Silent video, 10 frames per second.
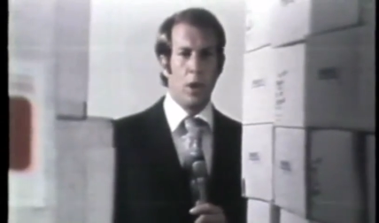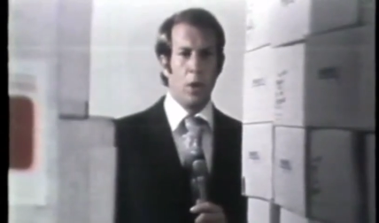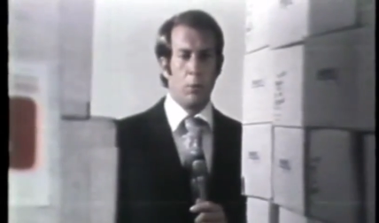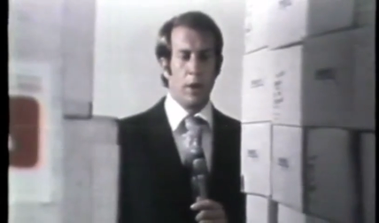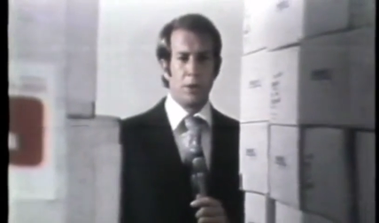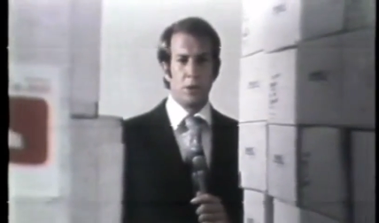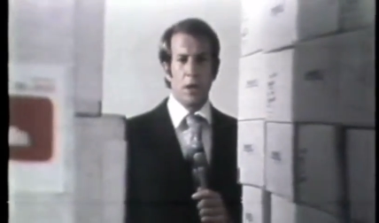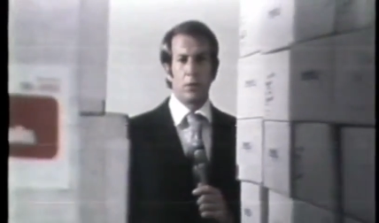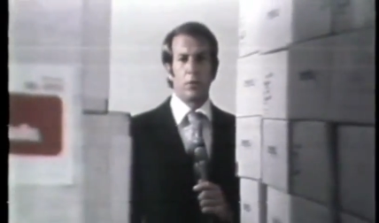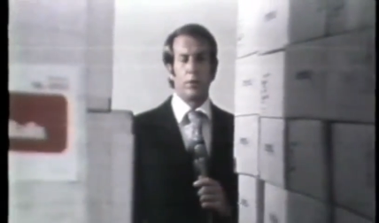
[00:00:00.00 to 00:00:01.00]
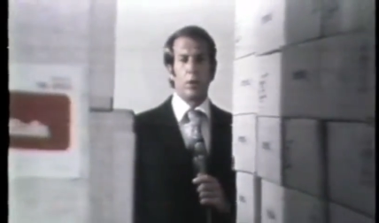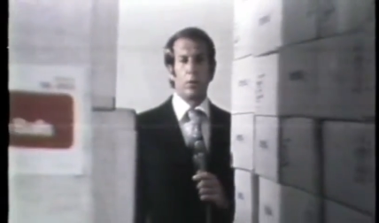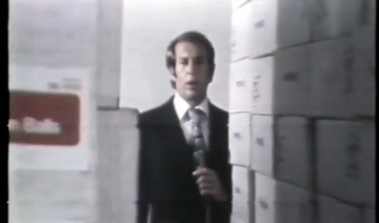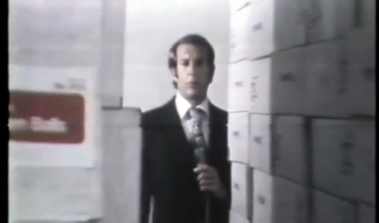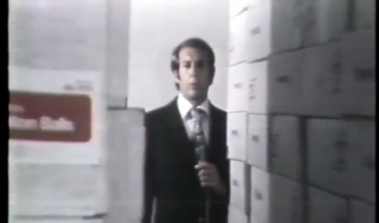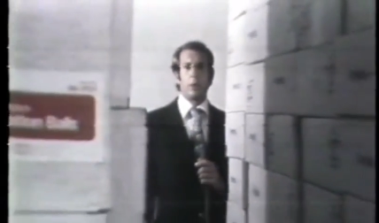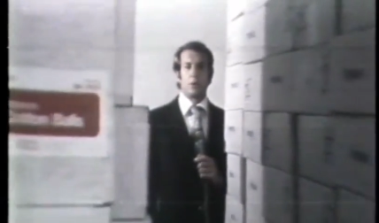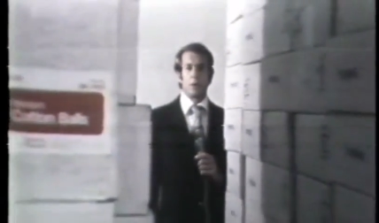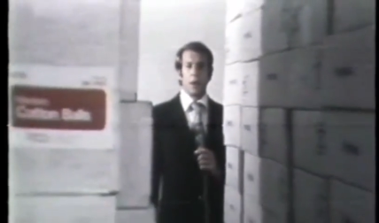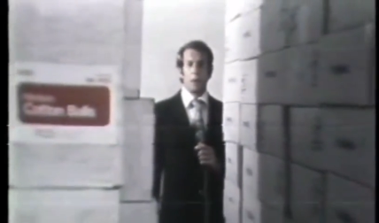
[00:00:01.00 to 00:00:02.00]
But as yet, the federal government has not